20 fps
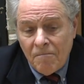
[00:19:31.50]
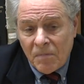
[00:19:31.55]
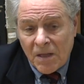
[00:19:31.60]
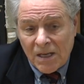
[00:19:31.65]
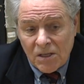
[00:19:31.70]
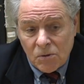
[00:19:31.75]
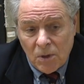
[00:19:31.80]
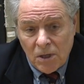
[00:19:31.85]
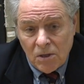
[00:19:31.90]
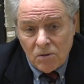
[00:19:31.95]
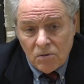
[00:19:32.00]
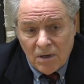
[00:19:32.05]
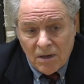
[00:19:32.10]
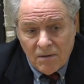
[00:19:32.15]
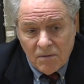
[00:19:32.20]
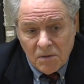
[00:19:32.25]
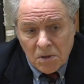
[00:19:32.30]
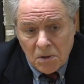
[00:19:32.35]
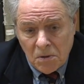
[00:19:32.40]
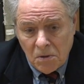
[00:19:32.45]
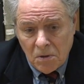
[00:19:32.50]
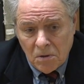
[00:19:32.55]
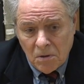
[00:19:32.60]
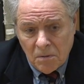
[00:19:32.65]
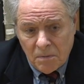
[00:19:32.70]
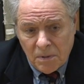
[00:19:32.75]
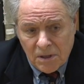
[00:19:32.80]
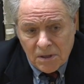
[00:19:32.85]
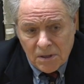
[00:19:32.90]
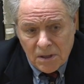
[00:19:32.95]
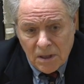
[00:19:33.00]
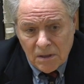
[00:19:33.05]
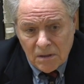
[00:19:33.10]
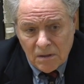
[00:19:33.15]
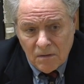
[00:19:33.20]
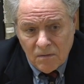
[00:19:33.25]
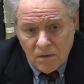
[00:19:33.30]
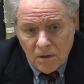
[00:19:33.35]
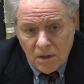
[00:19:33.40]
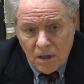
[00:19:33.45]
That's why I traveled to Europe
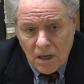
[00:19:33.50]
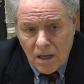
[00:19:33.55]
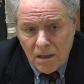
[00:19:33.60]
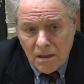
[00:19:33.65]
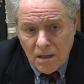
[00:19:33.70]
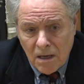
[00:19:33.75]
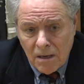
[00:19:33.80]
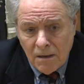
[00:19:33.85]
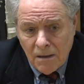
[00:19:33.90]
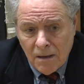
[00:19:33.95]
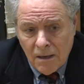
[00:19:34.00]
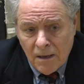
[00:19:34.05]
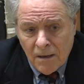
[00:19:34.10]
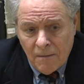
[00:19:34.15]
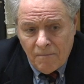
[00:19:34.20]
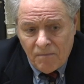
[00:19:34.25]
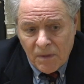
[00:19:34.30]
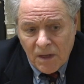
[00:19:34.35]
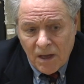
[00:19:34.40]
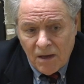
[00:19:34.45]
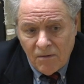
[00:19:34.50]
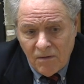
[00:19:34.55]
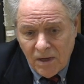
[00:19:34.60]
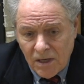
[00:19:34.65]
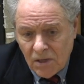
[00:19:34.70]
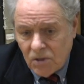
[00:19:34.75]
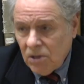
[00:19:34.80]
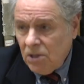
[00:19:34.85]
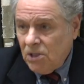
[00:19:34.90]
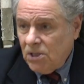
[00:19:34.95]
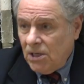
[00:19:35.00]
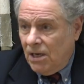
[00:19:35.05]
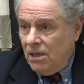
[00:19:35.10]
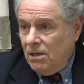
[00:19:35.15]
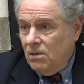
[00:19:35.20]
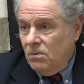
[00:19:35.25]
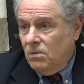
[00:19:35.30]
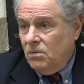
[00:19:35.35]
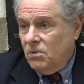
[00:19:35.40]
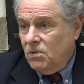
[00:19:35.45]
extensively. And then eventually
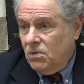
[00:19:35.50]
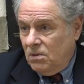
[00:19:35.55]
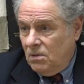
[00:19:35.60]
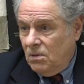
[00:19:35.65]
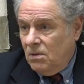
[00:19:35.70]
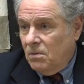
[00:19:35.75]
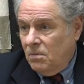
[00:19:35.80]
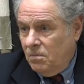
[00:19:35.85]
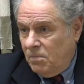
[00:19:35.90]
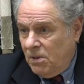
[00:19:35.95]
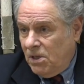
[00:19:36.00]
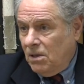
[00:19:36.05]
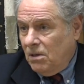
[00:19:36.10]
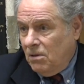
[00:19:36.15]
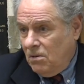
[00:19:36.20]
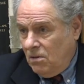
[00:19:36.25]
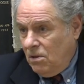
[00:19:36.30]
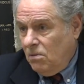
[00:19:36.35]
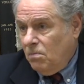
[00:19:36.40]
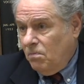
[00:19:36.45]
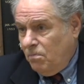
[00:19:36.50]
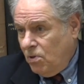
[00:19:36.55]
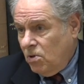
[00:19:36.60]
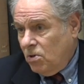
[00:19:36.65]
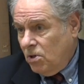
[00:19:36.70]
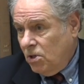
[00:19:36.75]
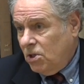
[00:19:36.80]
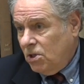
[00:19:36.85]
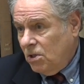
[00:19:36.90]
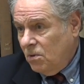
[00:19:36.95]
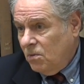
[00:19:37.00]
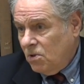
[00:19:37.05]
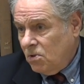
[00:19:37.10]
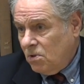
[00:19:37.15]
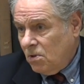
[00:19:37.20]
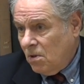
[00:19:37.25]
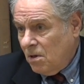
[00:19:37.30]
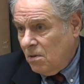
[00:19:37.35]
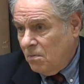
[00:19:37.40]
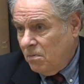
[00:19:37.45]
China was the big push, and we
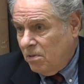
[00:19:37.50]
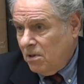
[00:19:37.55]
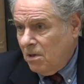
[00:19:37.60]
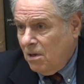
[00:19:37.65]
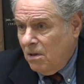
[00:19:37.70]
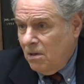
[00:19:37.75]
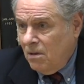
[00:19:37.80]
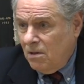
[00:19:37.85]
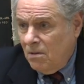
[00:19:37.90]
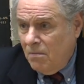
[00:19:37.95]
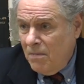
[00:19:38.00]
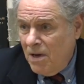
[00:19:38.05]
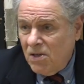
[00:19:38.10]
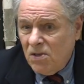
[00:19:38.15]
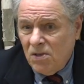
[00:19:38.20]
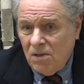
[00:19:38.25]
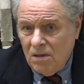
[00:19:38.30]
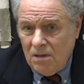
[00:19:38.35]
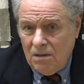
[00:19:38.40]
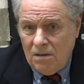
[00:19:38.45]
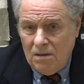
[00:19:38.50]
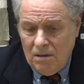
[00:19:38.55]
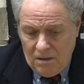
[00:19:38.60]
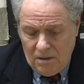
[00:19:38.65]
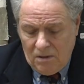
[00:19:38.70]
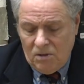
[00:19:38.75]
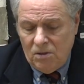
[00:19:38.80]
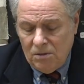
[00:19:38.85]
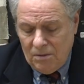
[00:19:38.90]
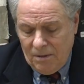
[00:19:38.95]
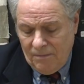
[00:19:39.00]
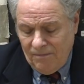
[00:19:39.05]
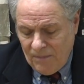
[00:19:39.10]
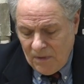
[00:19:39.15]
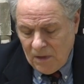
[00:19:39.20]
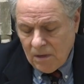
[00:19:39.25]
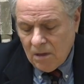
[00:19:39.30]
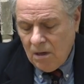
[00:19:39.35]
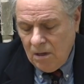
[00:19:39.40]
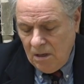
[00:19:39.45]
started bringing domestic, excuse me,
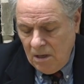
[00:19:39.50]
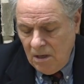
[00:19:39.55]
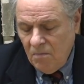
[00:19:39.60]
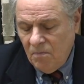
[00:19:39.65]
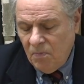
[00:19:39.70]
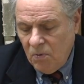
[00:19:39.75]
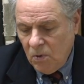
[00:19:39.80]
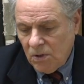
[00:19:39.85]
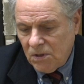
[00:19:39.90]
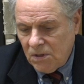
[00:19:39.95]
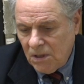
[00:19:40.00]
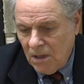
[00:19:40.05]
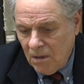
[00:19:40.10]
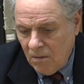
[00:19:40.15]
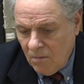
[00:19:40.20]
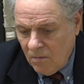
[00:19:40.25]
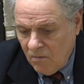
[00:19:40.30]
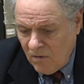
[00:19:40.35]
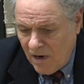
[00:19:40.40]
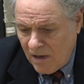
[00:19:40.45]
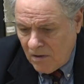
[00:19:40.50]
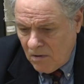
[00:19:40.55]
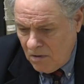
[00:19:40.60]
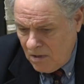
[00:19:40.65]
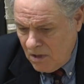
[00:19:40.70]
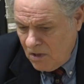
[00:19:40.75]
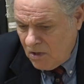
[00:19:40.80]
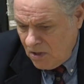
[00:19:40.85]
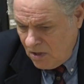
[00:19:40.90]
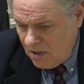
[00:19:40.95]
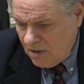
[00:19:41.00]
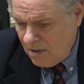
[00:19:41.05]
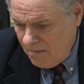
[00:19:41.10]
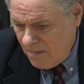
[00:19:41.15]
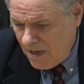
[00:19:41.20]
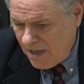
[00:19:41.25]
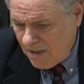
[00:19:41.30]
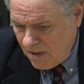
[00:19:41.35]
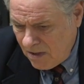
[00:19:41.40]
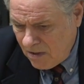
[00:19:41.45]
imports in rather than just
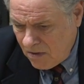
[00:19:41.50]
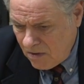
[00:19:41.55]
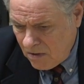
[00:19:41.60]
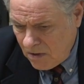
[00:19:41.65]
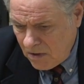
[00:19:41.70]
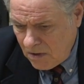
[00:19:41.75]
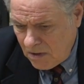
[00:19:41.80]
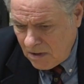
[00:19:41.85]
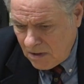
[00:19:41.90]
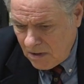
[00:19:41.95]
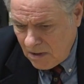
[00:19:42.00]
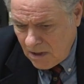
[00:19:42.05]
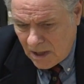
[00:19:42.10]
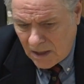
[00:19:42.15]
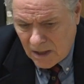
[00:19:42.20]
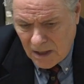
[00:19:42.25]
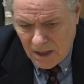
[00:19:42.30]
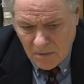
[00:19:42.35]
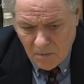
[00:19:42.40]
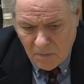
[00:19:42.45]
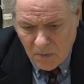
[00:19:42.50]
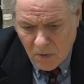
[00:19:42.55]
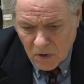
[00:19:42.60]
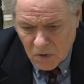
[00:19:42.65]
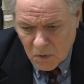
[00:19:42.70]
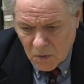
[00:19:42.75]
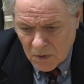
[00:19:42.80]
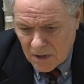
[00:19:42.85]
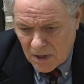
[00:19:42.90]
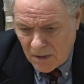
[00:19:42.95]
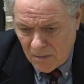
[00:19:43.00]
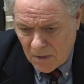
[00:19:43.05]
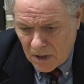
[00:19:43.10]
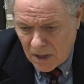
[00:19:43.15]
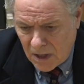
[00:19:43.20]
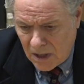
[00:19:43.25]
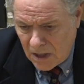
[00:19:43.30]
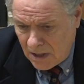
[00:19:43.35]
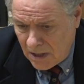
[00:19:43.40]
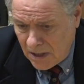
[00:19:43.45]
domestic goods. And the imports were coming
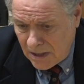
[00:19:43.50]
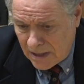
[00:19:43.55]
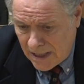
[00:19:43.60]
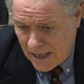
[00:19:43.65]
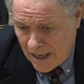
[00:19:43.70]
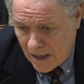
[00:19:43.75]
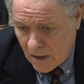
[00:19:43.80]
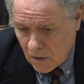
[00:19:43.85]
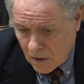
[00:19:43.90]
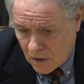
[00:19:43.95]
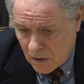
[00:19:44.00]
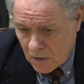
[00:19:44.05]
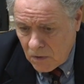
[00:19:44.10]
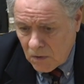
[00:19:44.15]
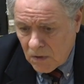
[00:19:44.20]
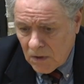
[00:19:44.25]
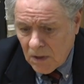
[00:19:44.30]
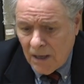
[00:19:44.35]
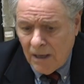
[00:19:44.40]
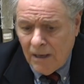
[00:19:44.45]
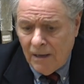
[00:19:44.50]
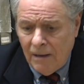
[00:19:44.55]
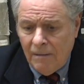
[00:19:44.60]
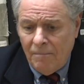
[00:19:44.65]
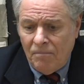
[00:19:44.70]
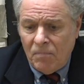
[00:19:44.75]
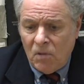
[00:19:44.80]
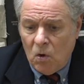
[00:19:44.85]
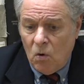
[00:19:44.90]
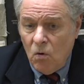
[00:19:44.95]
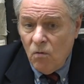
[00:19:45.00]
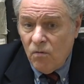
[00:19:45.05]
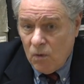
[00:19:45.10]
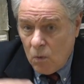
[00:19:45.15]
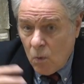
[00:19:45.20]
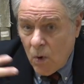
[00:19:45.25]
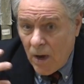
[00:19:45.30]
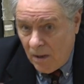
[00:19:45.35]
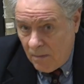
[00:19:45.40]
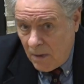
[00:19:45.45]
in in container loads,
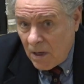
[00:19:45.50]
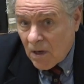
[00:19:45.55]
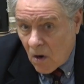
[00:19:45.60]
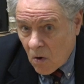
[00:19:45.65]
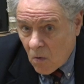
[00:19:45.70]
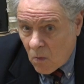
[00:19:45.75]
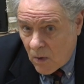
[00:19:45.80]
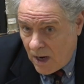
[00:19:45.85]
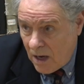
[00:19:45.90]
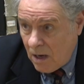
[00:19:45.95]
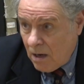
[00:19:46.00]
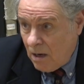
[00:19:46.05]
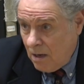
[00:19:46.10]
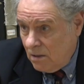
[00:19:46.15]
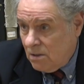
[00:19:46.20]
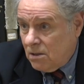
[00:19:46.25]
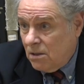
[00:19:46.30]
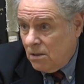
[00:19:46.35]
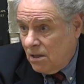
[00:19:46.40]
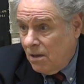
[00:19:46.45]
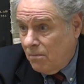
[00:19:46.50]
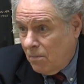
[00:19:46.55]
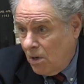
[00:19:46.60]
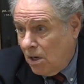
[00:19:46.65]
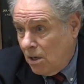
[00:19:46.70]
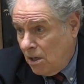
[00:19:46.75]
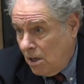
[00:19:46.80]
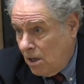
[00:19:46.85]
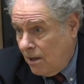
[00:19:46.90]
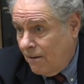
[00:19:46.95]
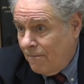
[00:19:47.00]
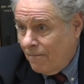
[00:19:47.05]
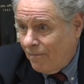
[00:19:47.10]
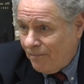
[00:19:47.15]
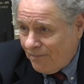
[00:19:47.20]
overwhelming our warehouses, I might add.